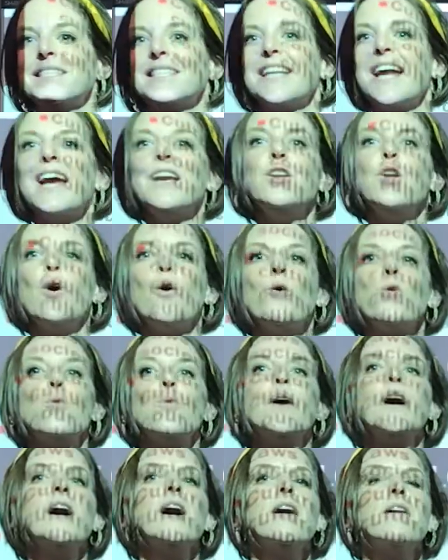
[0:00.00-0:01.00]
And I know
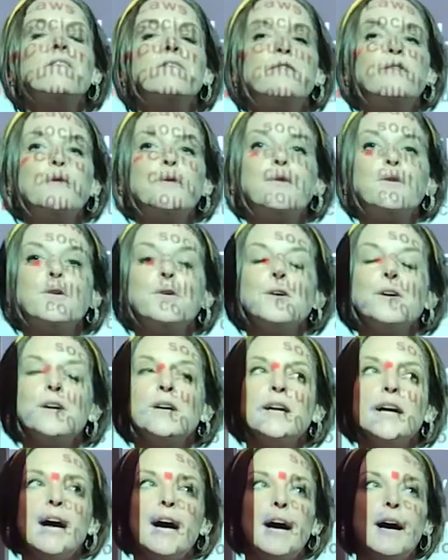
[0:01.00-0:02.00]

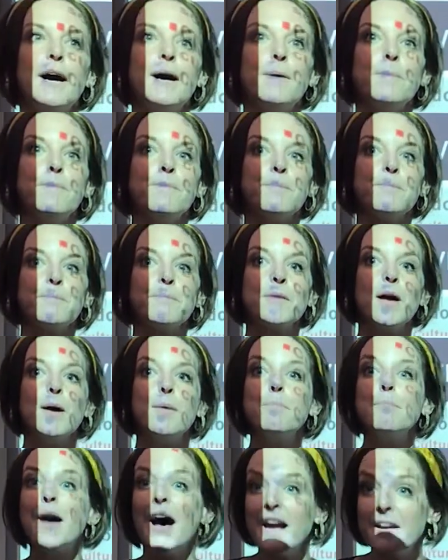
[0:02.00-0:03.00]
for
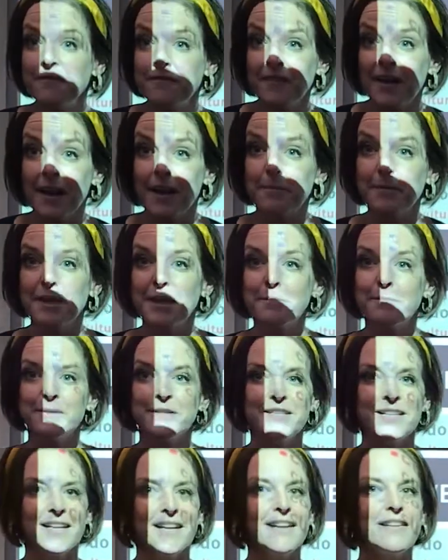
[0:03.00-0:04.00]
my family in
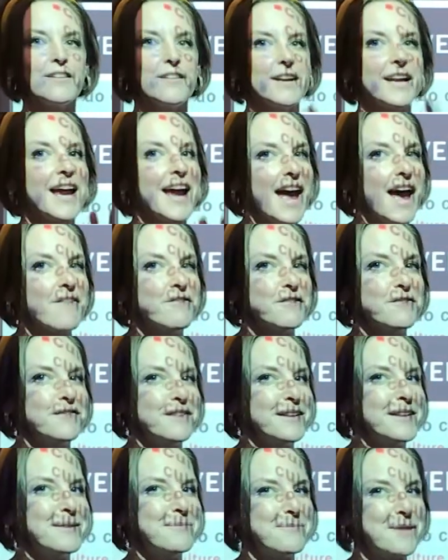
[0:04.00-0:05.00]
particular, and I have a
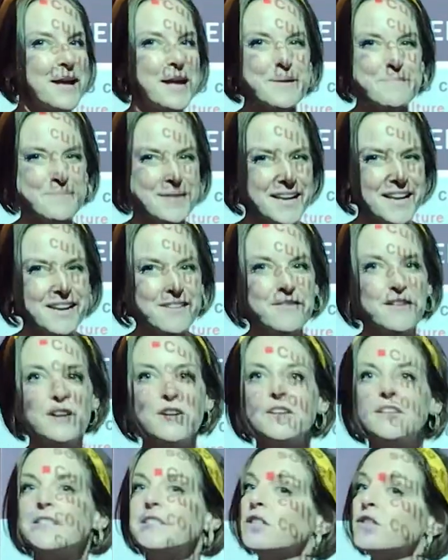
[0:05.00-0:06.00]
feeling probably many of
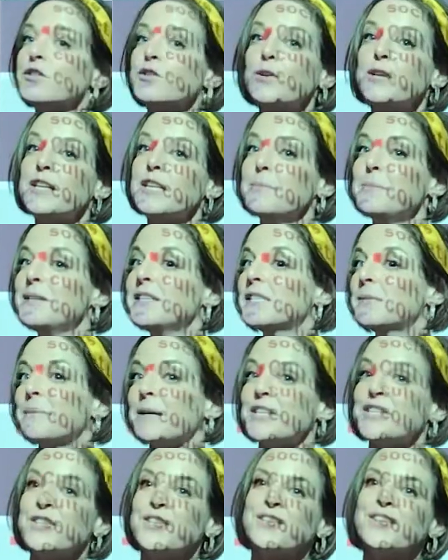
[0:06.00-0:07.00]
yours, there's going to be
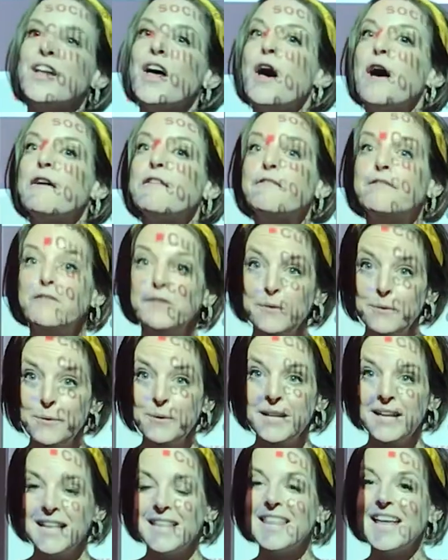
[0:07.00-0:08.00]
special
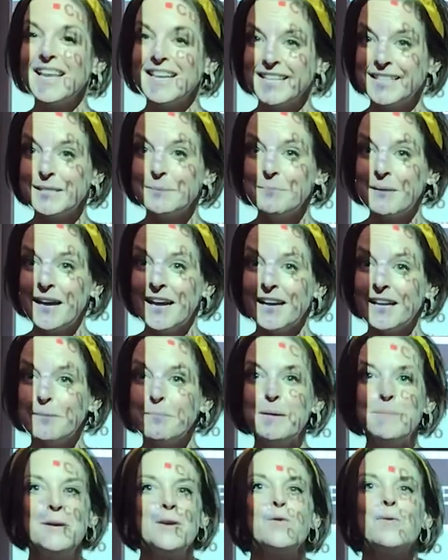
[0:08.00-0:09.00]
food that is made.
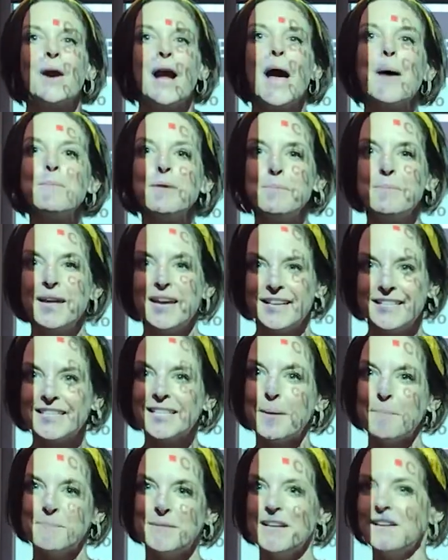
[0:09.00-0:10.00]
Maybe grandma makes
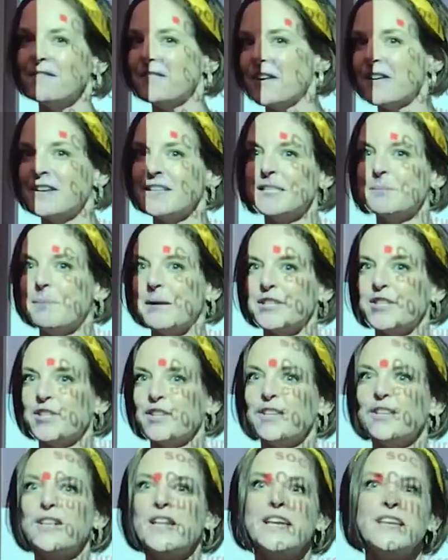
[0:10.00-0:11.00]
something very
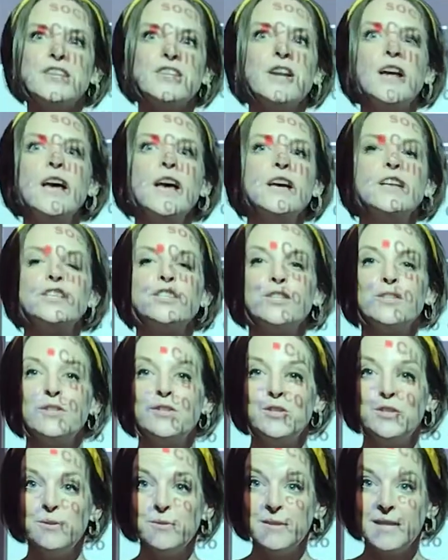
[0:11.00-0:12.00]
special and she'll
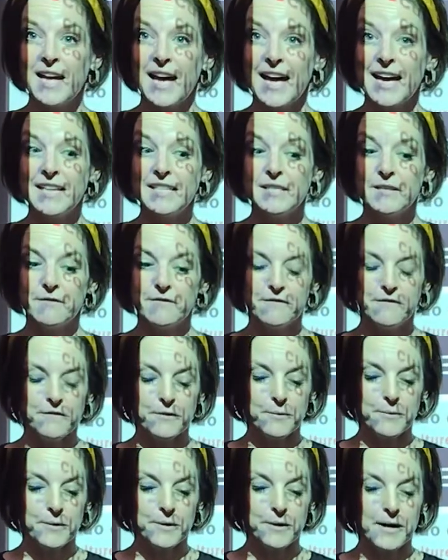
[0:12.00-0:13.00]
do that
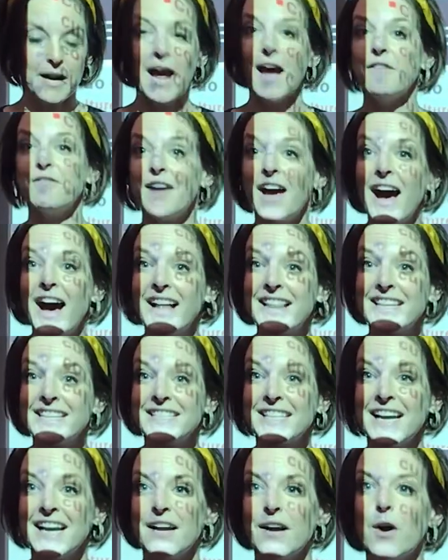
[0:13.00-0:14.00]
for every
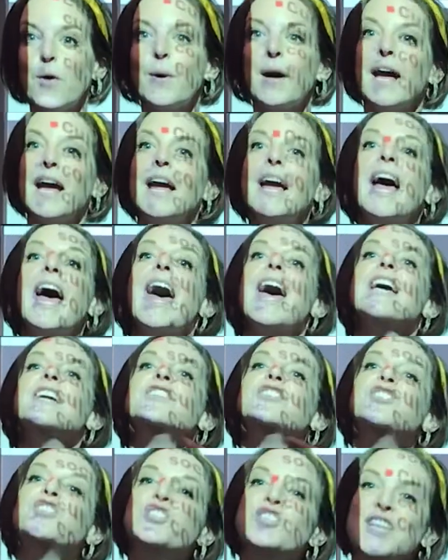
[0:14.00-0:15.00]
holiday, okay?
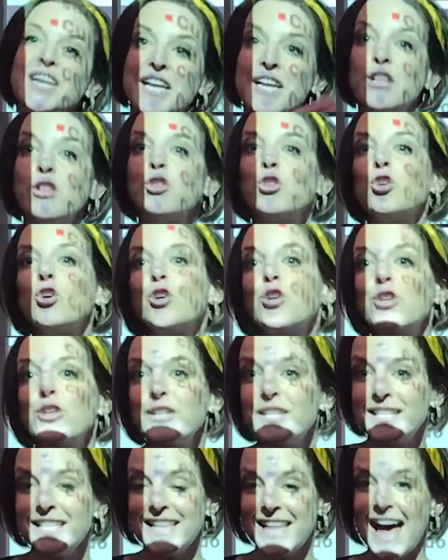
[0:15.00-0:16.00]
She
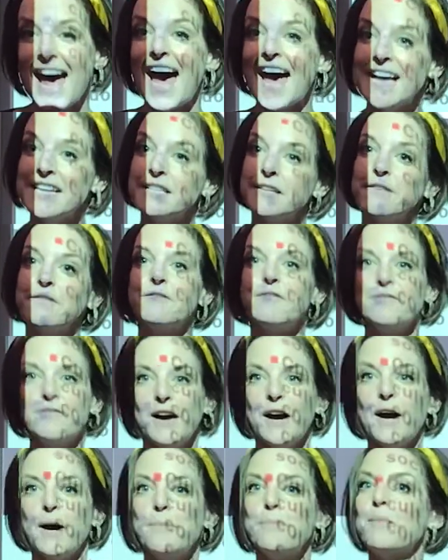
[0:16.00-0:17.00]
learned that
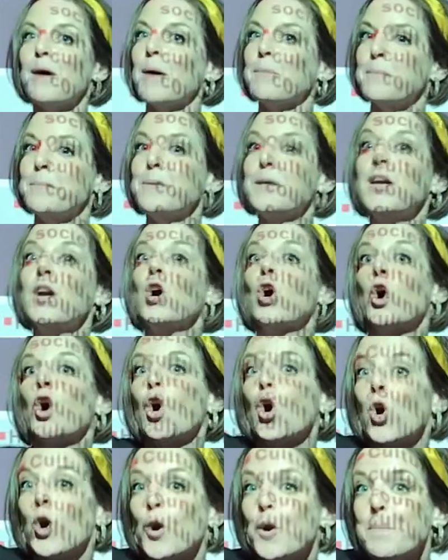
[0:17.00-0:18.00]
from probably
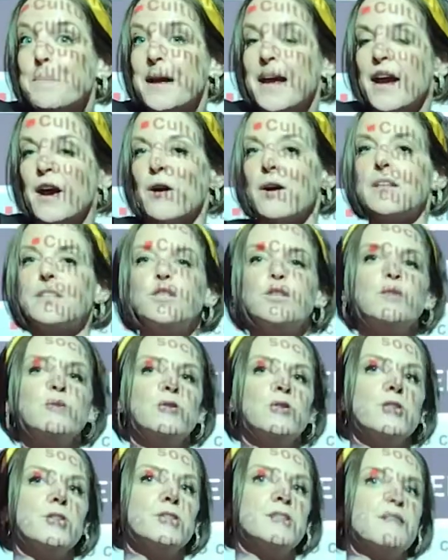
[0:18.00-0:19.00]
her parents who
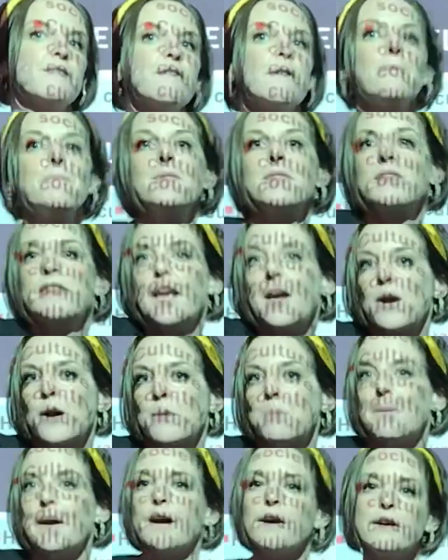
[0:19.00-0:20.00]
learned it from their
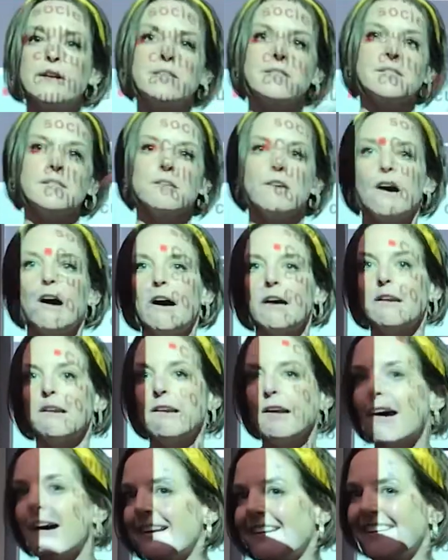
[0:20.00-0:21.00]
parents and on and
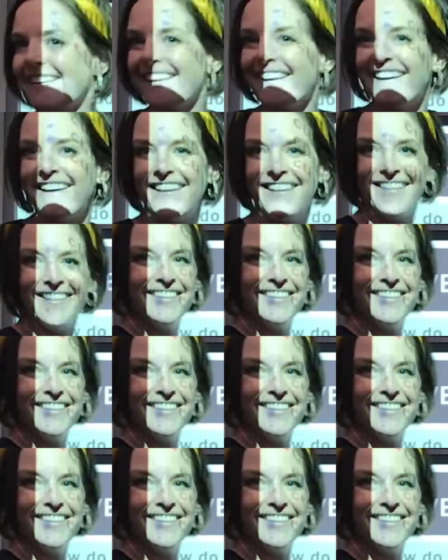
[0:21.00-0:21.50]
on and on.